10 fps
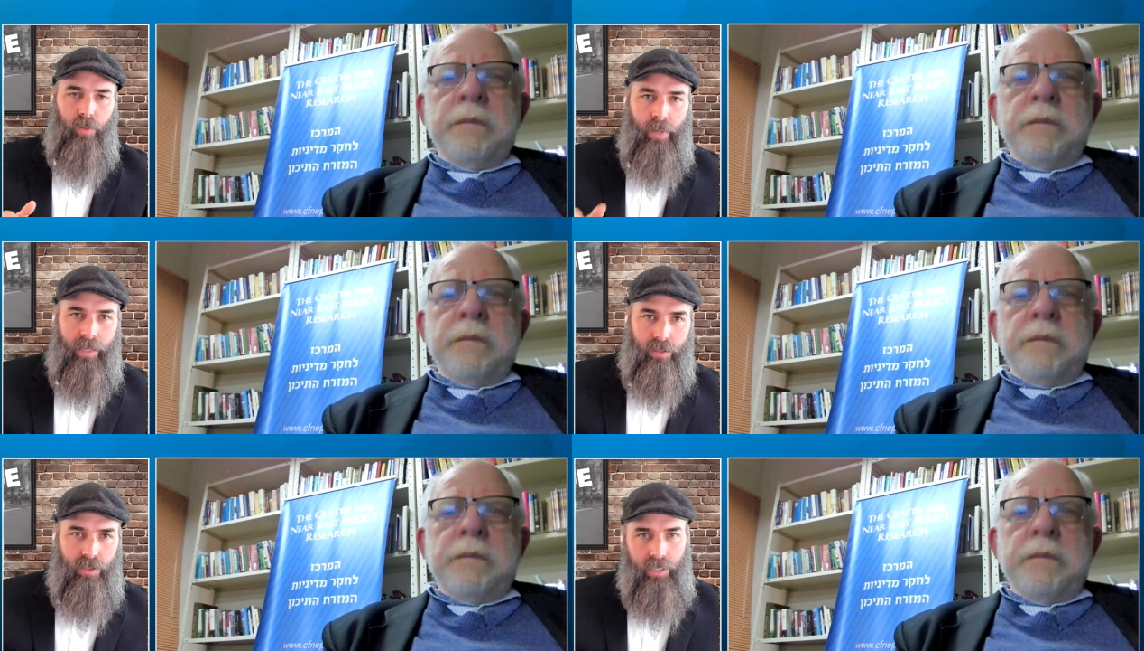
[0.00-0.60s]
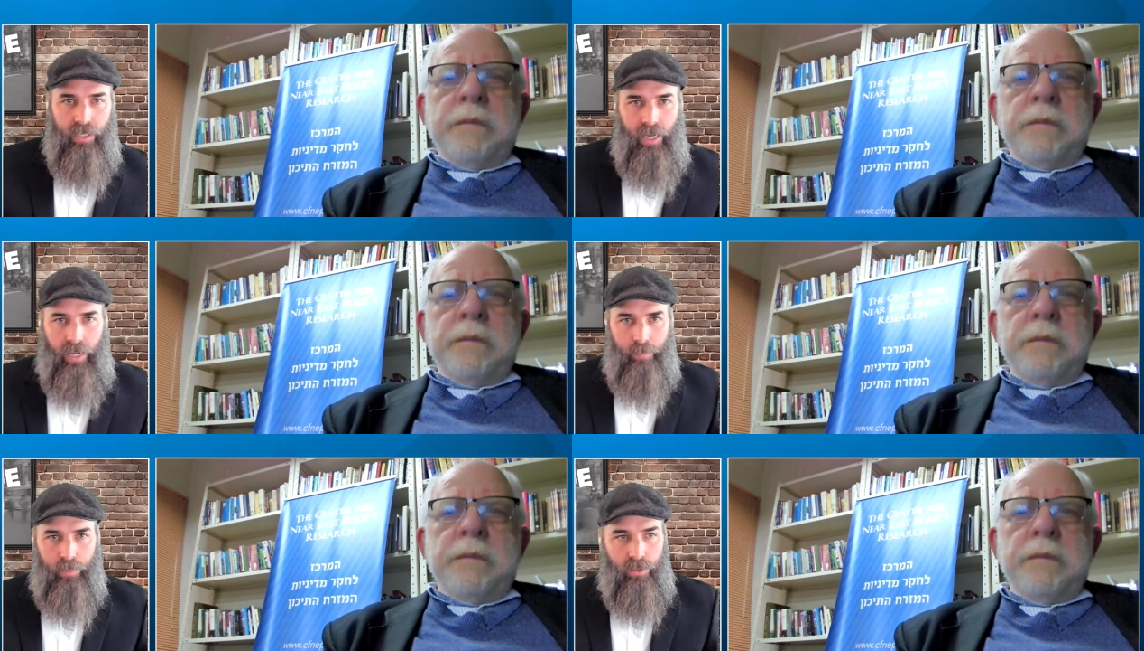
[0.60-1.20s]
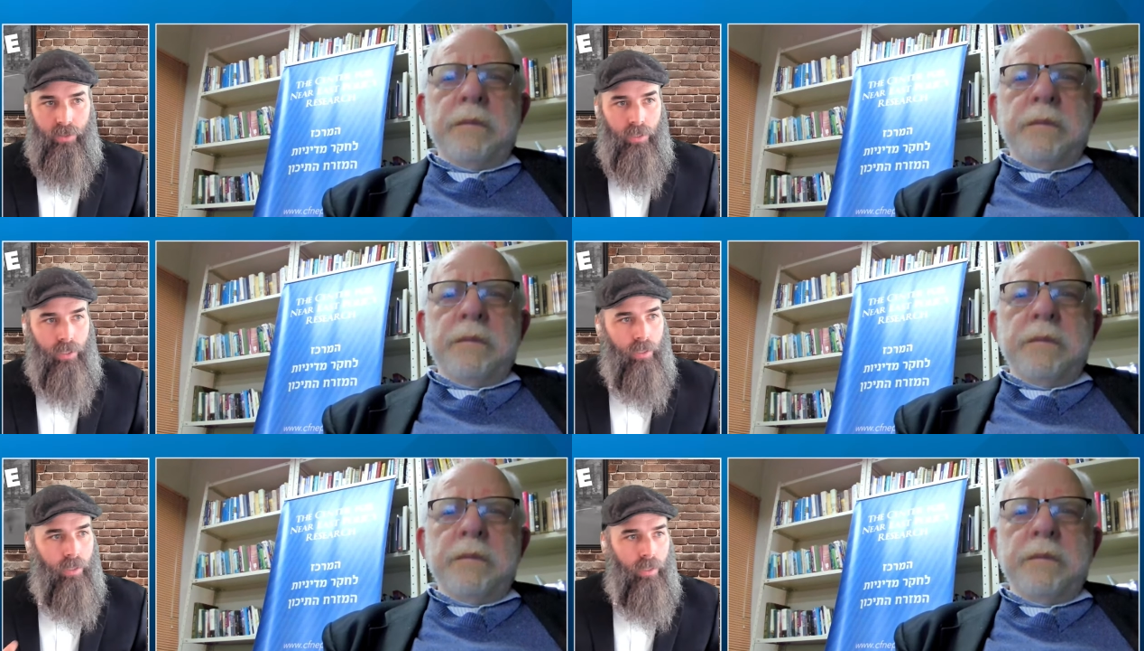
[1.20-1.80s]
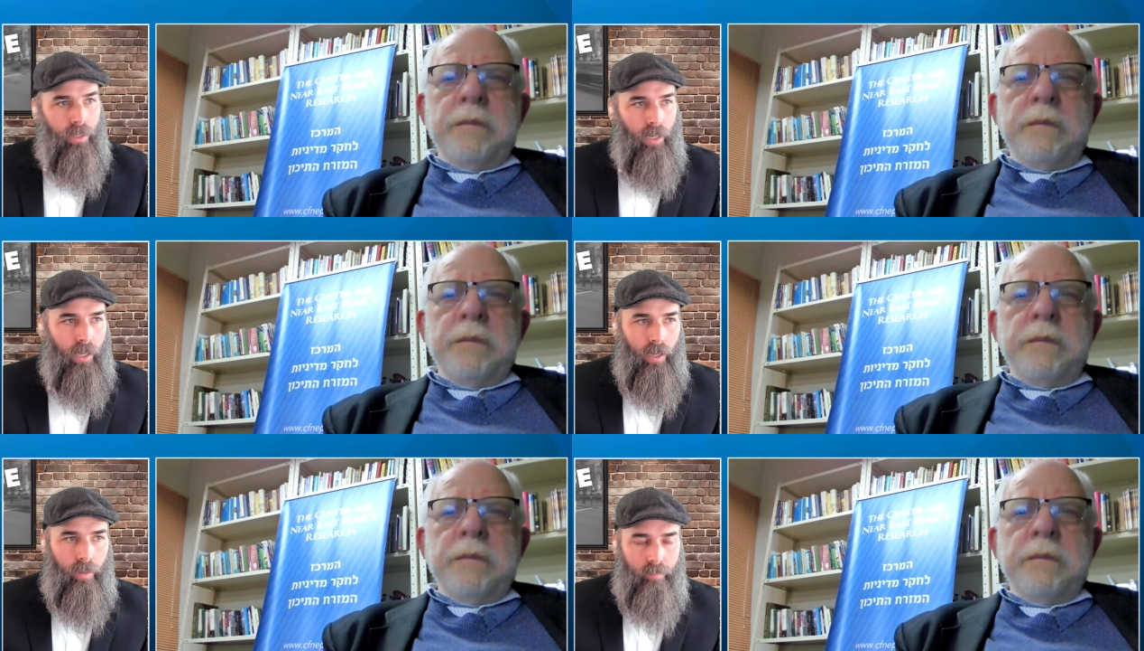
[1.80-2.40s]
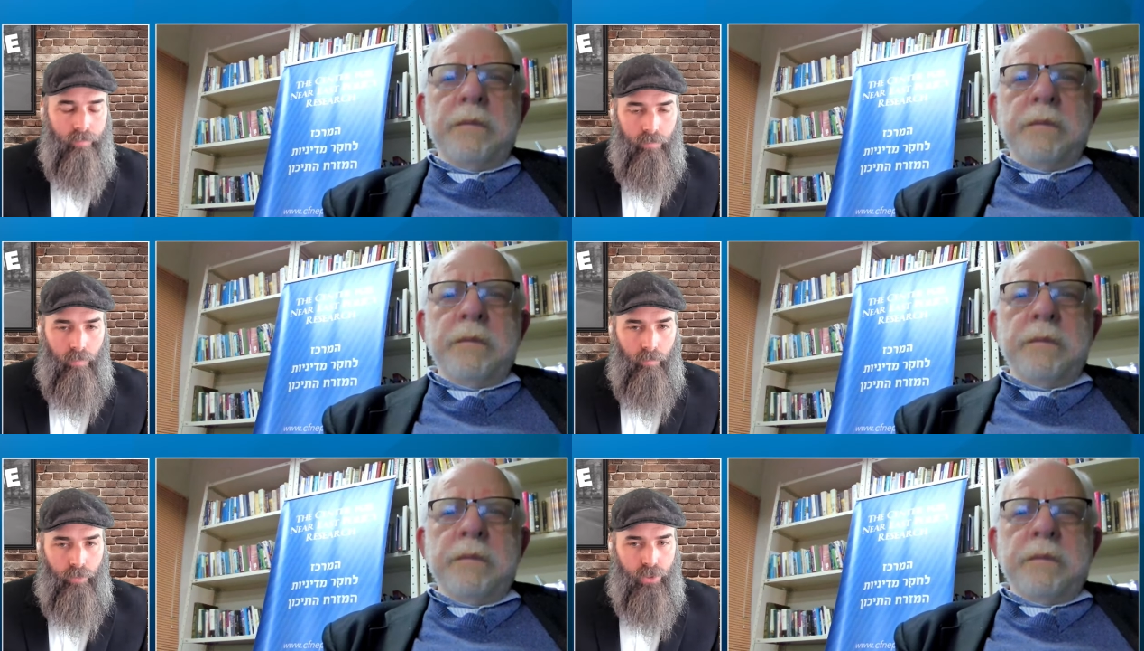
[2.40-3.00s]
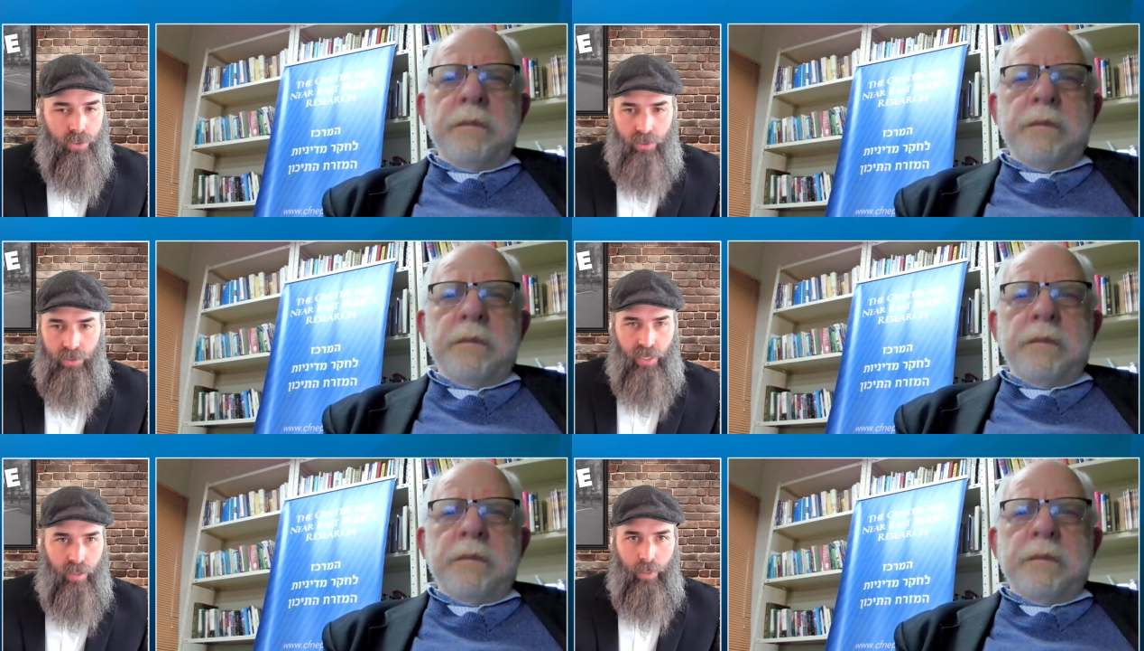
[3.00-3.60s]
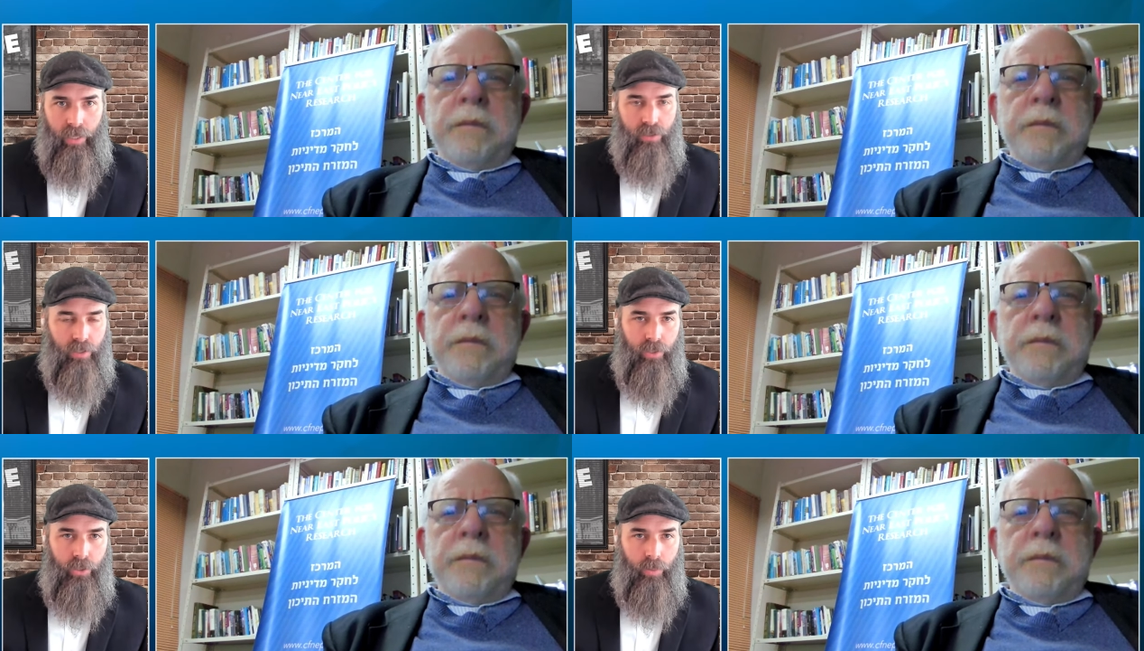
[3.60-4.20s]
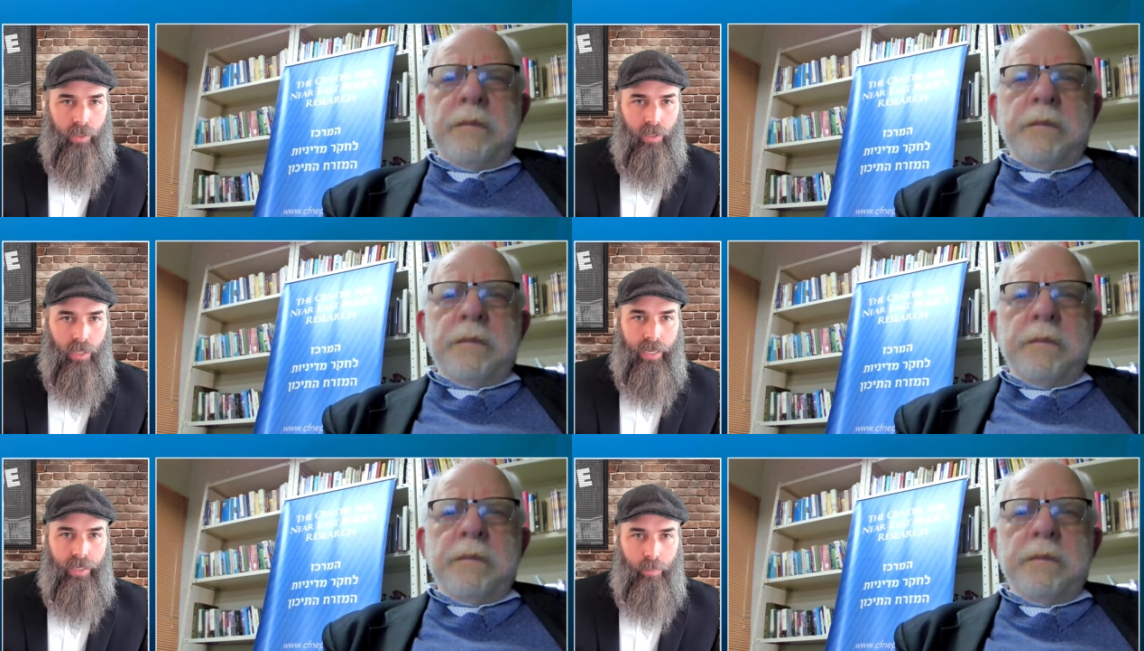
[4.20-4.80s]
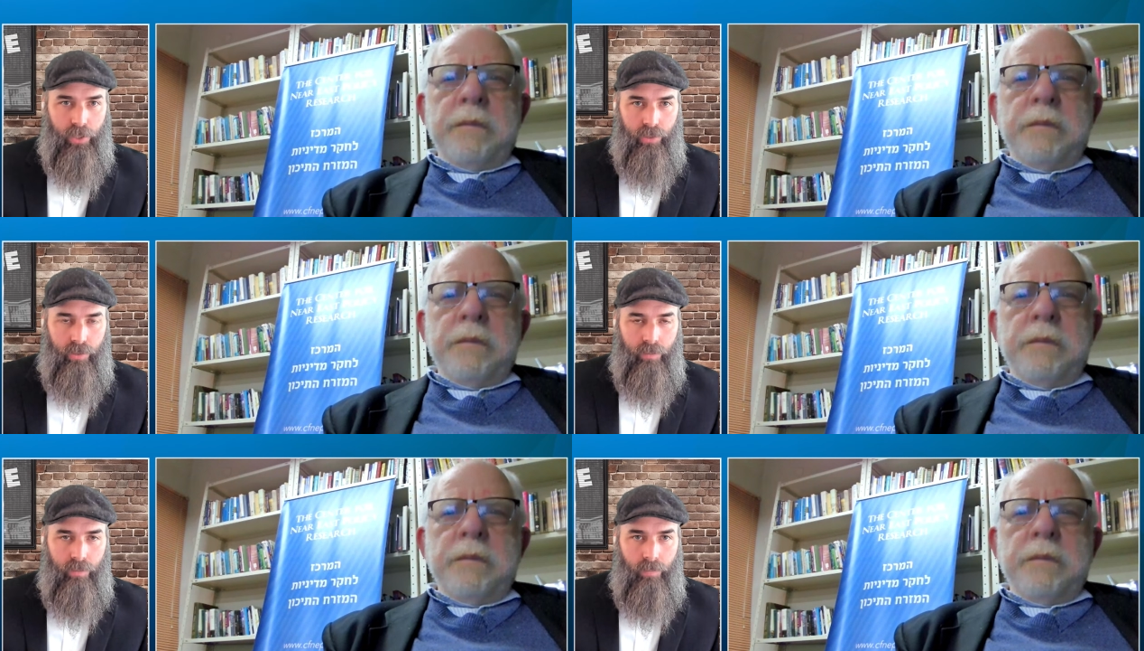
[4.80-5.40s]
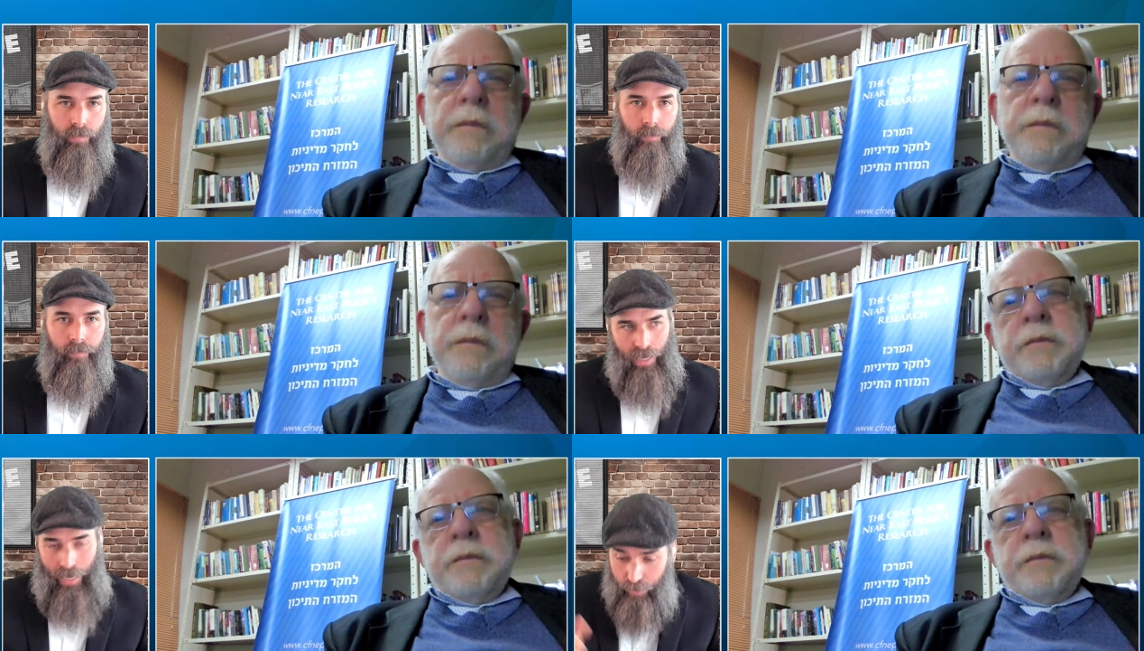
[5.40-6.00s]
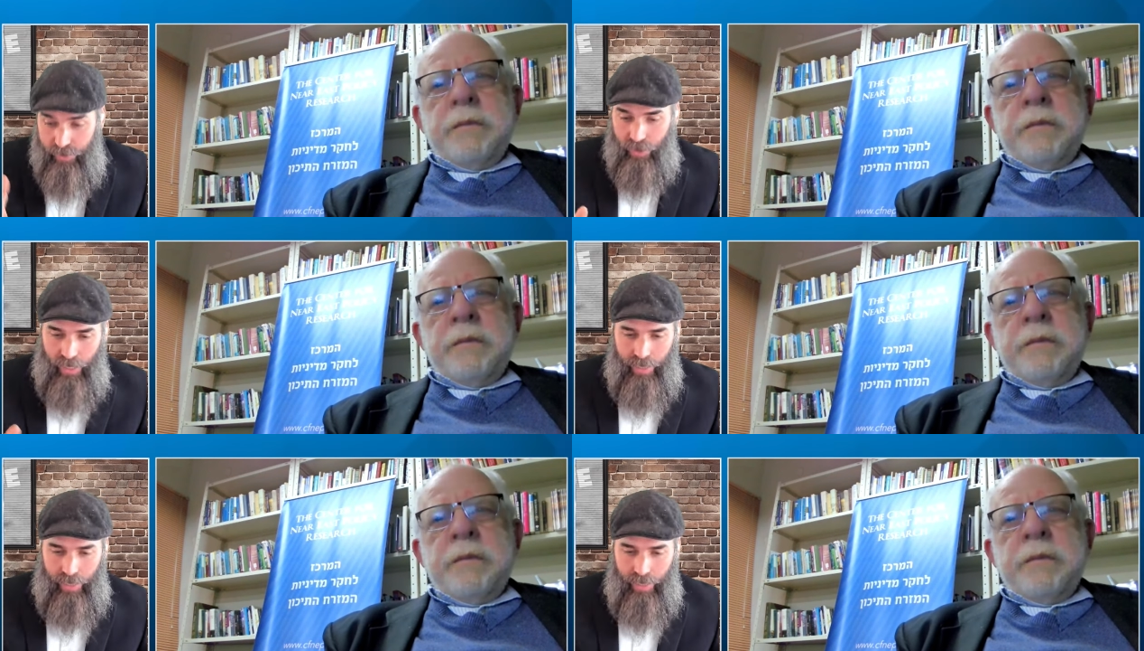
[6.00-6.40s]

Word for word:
Speaker 1: for the Palestinian camps um, versus the standard policy of the UN High Commission. How is it